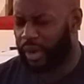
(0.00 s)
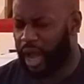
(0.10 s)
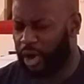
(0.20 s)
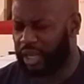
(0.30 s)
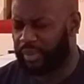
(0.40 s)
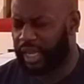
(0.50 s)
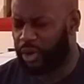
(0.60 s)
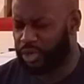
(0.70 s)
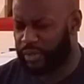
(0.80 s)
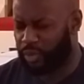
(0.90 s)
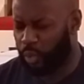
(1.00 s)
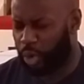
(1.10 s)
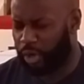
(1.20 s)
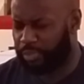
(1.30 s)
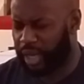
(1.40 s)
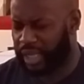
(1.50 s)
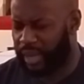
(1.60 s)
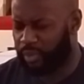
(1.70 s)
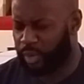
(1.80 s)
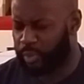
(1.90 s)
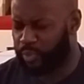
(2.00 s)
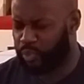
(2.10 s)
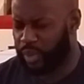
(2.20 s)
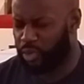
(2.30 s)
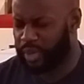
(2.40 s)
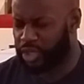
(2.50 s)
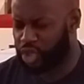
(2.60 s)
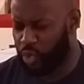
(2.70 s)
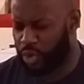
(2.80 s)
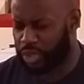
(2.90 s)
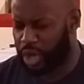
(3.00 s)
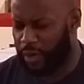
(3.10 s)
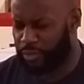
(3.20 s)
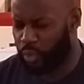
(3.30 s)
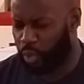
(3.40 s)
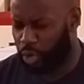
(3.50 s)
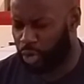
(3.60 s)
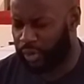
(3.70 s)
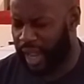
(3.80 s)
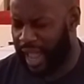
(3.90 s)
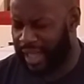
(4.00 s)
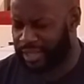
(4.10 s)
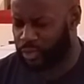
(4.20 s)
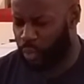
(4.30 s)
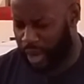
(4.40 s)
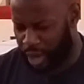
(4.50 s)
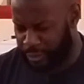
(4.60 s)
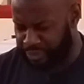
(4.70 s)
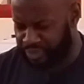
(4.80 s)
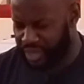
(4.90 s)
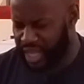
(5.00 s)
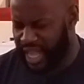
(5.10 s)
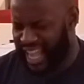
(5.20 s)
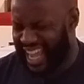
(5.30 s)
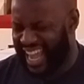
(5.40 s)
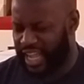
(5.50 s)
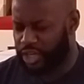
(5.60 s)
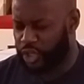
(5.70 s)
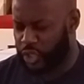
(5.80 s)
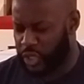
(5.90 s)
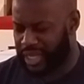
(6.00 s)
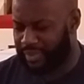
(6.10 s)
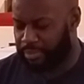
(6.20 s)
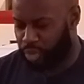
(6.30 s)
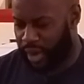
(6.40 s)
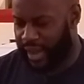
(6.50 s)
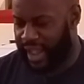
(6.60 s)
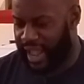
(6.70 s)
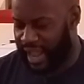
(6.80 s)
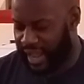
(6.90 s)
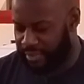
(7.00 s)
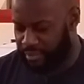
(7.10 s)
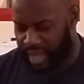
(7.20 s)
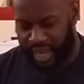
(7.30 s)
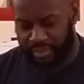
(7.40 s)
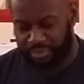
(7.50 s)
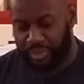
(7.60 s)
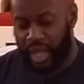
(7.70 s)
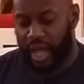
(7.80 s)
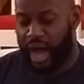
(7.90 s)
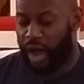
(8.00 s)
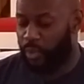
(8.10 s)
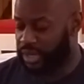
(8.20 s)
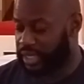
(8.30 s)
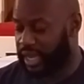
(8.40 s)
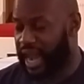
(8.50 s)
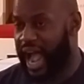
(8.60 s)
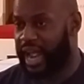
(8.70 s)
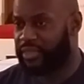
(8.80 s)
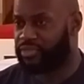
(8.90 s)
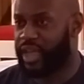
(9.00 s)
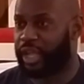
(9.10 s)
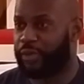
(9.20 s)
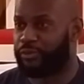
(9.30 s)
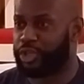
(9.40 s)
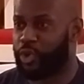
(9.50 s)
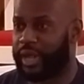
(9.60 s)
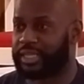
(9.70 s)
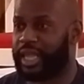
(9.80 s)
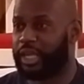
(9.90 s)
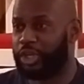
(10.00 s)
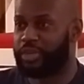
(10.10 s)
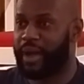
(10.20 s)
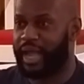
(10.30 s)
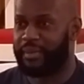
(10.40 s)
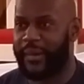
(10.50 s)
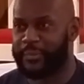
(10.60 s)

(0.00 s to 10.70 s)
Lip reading: will not only be hearers of your word, but that we will be doers of your word as well. In Jesus' name we pray. Amen. Once again, I thank you for joining us. Thank you to my